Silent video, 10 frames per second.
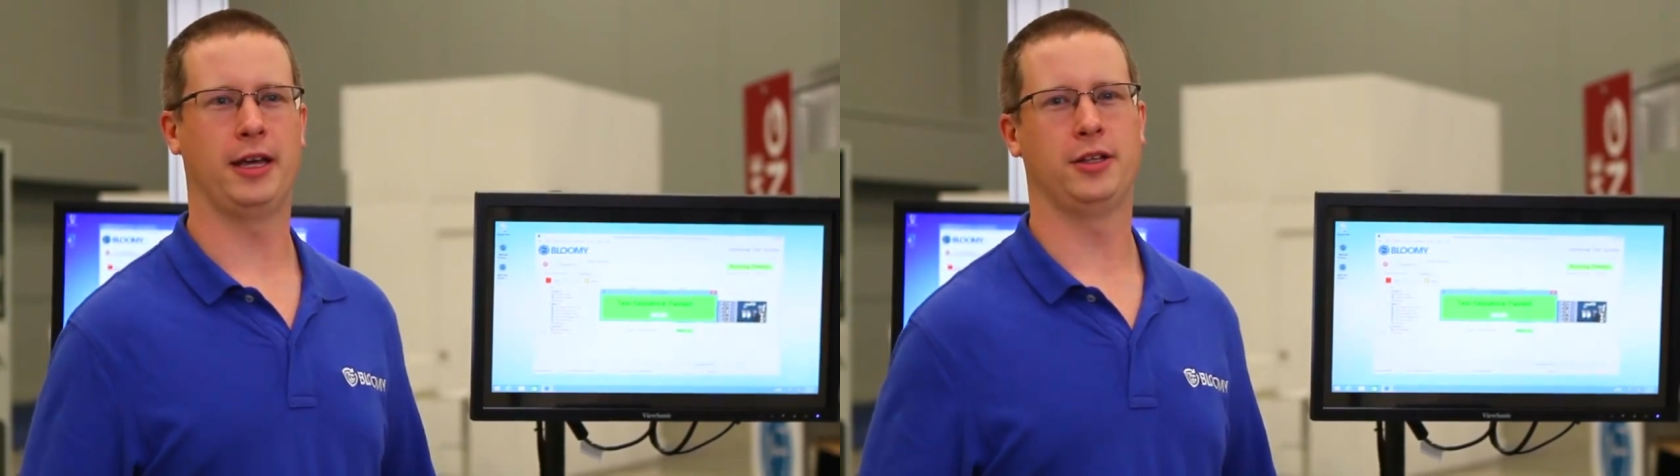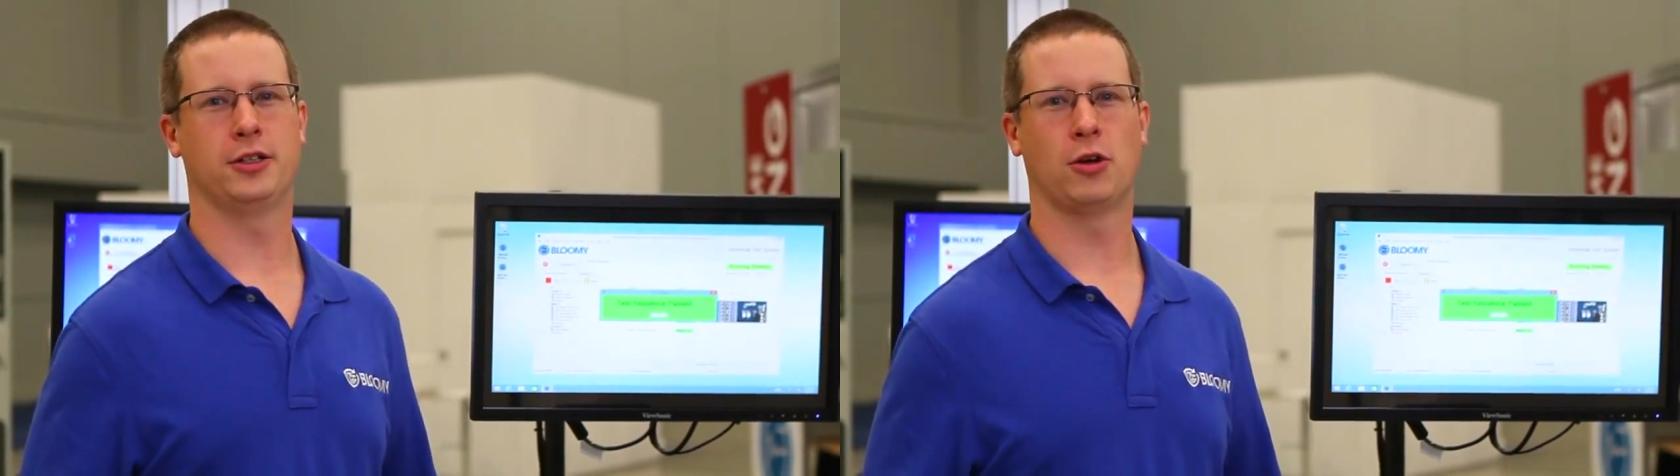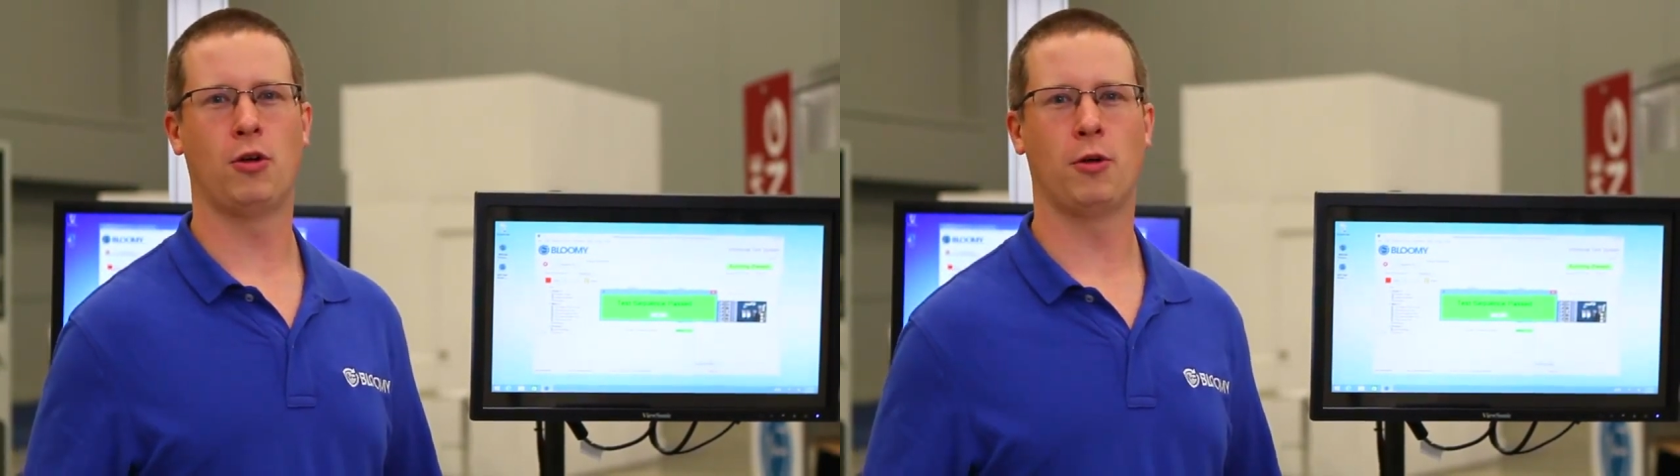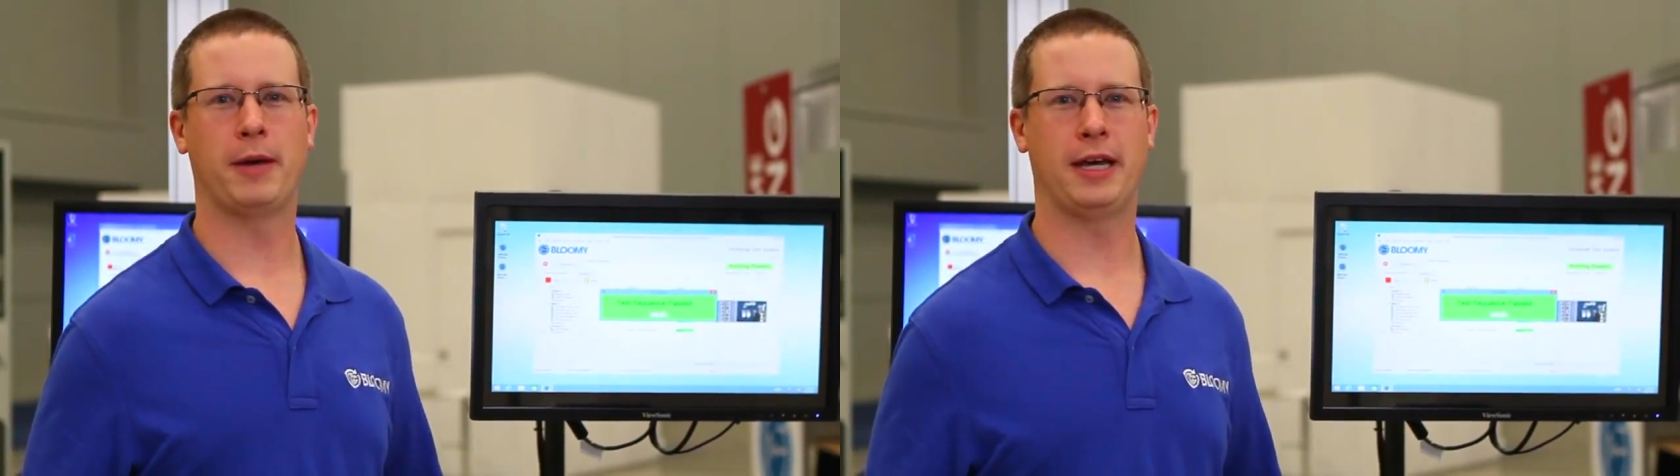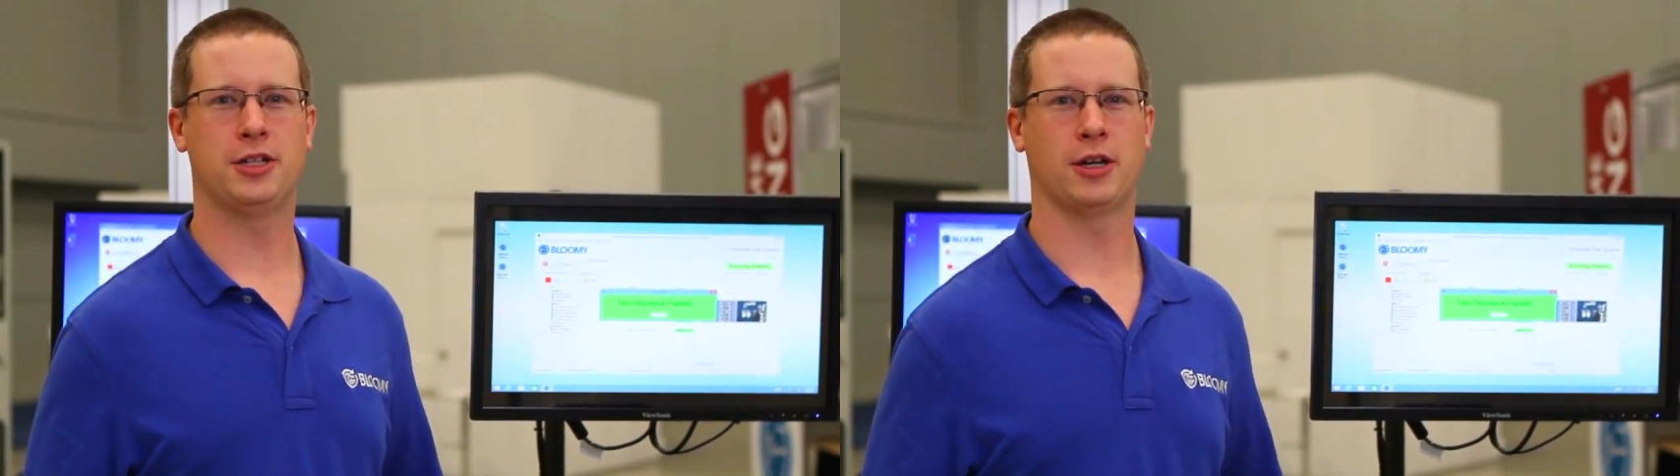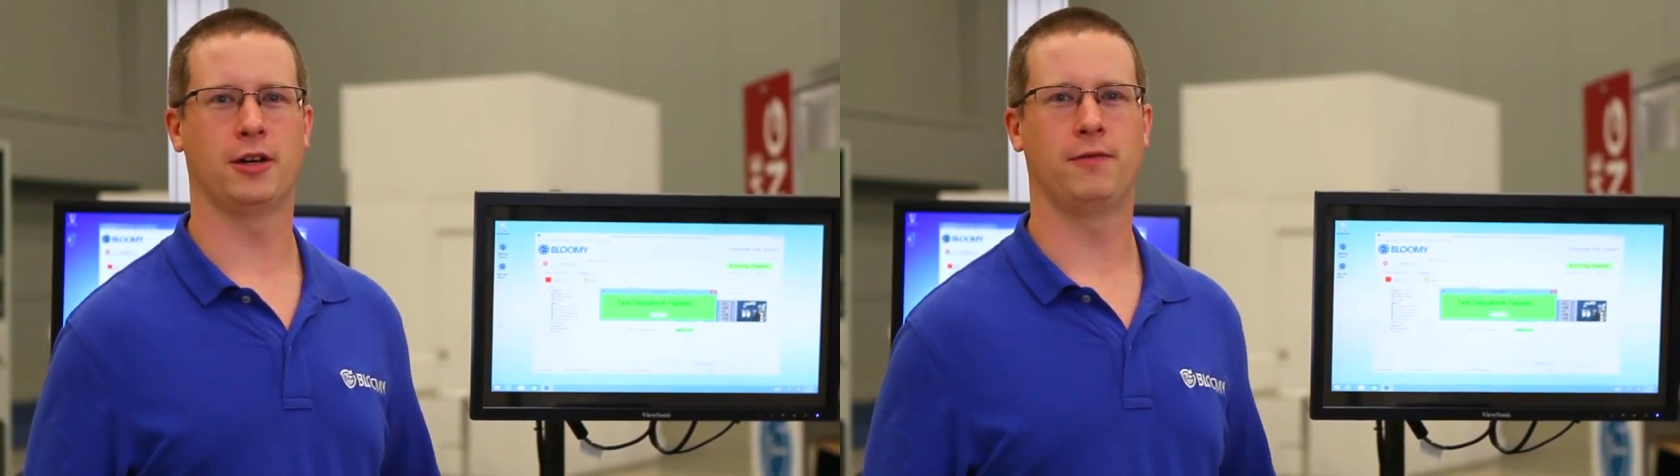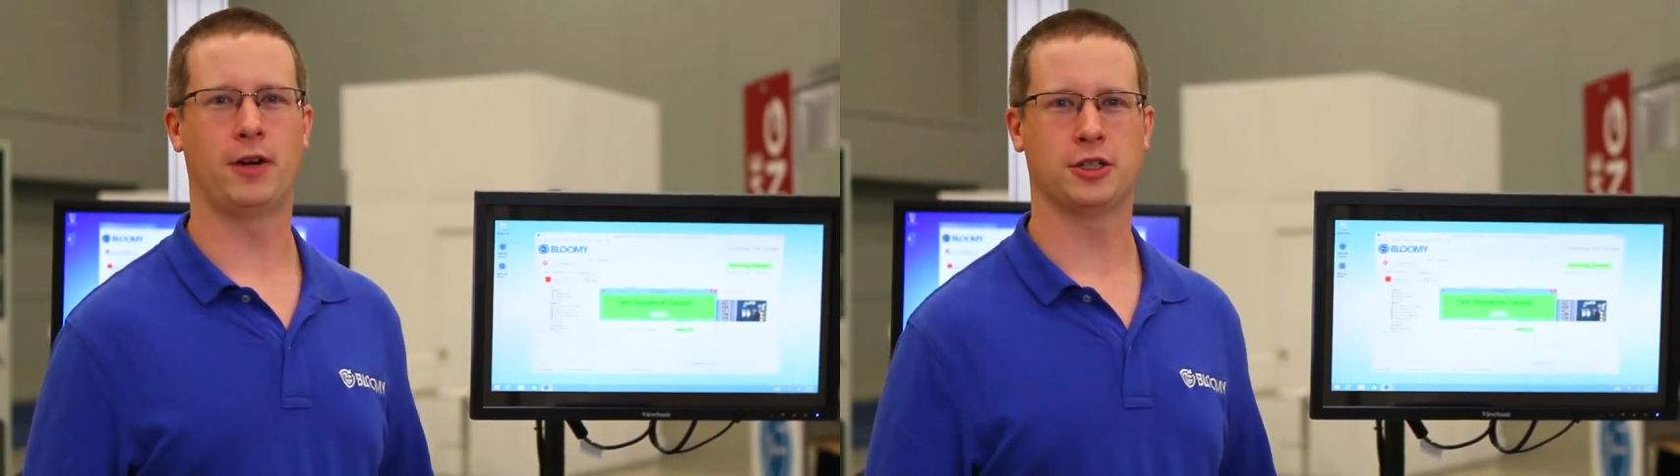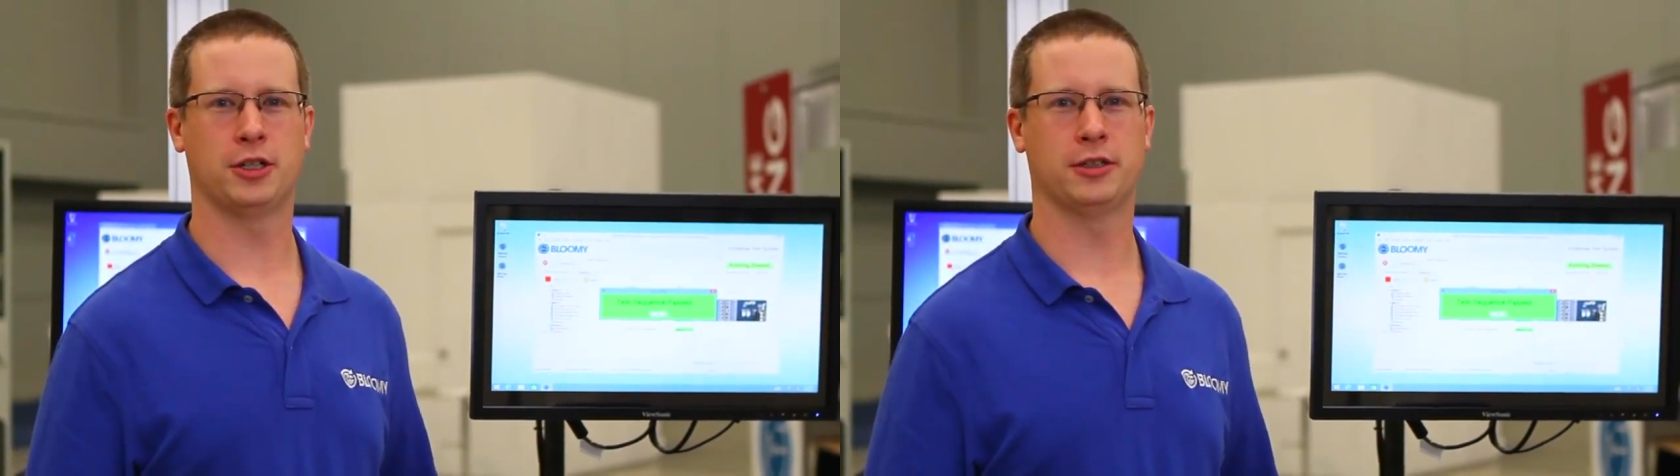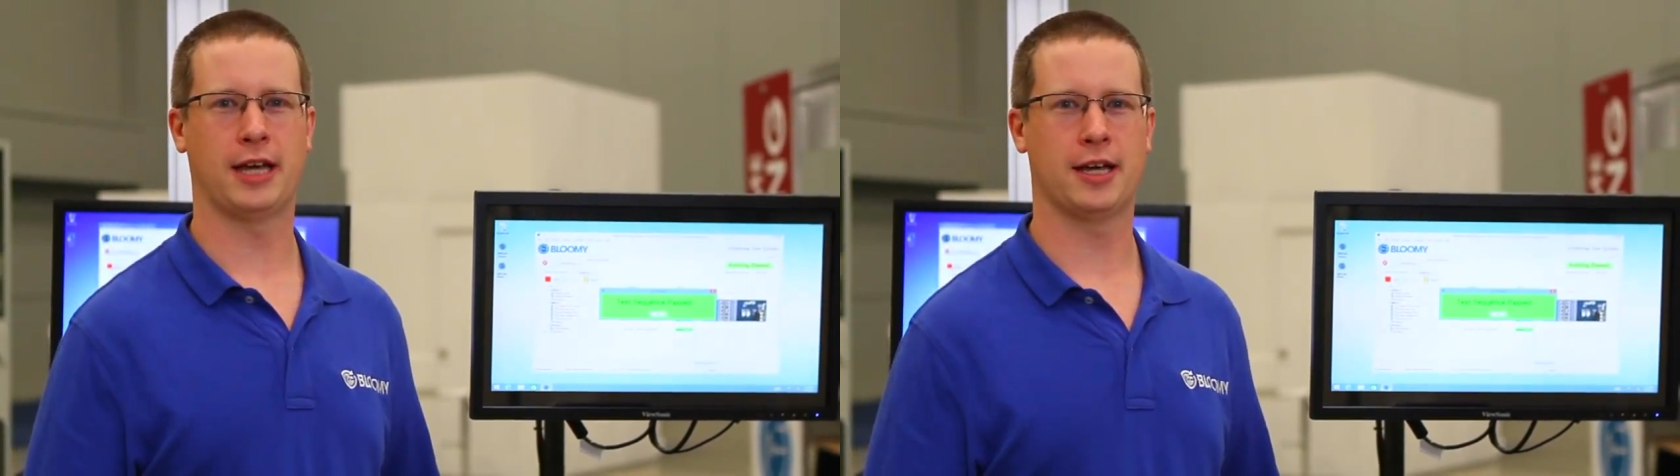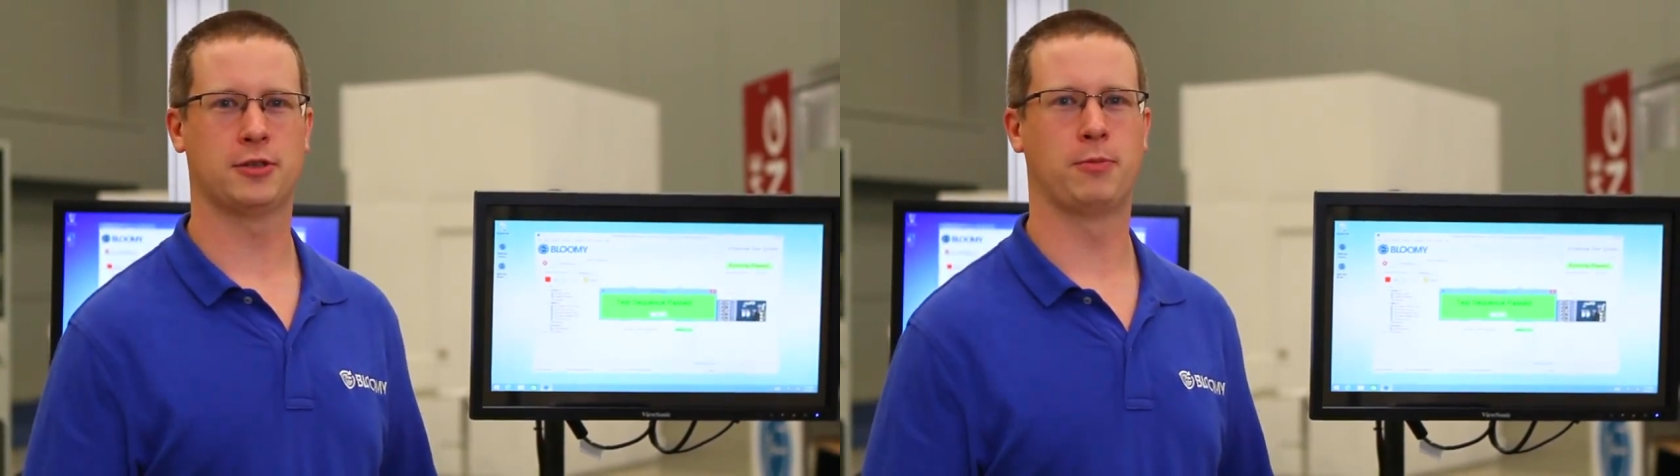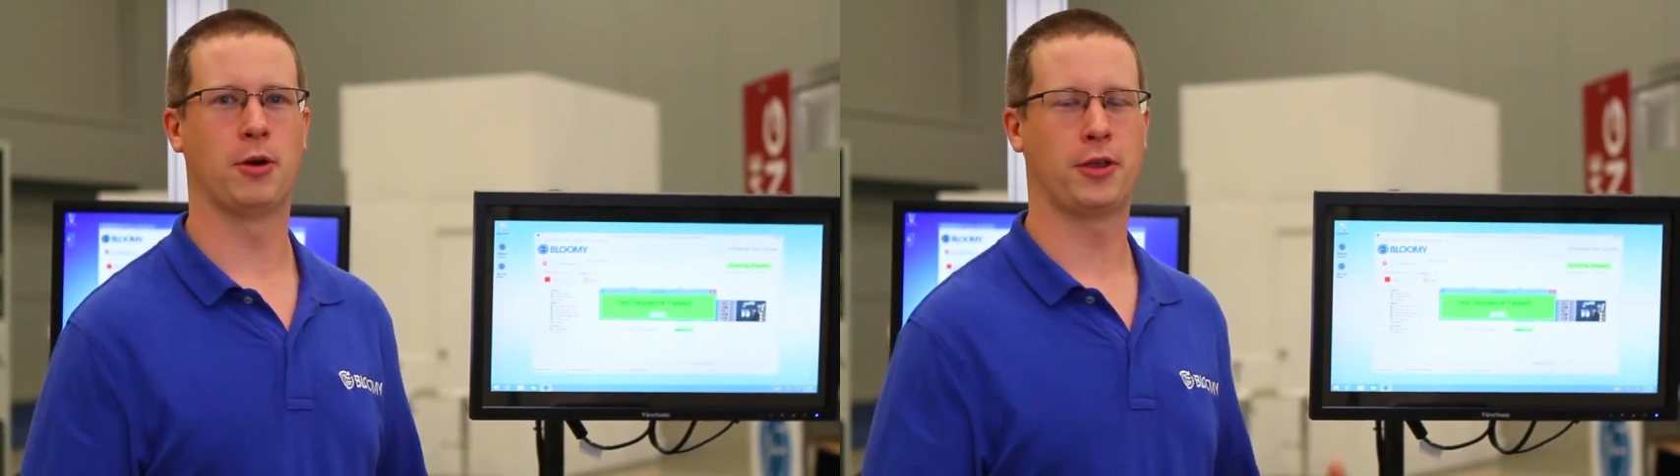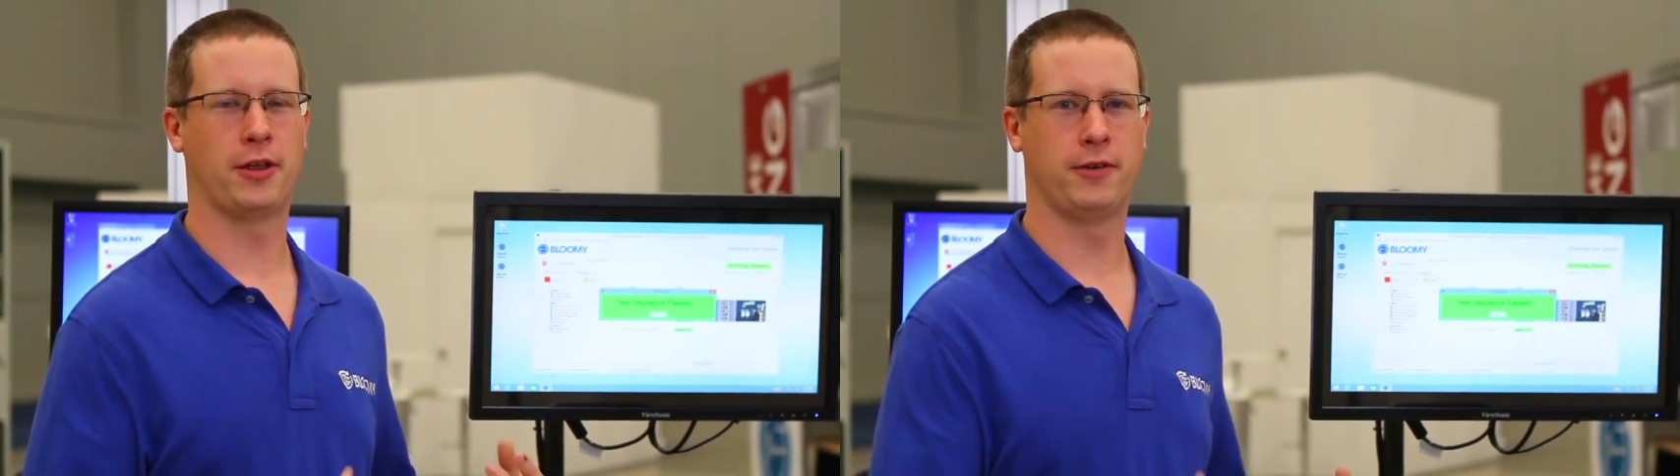and there's a whole page on functional test, both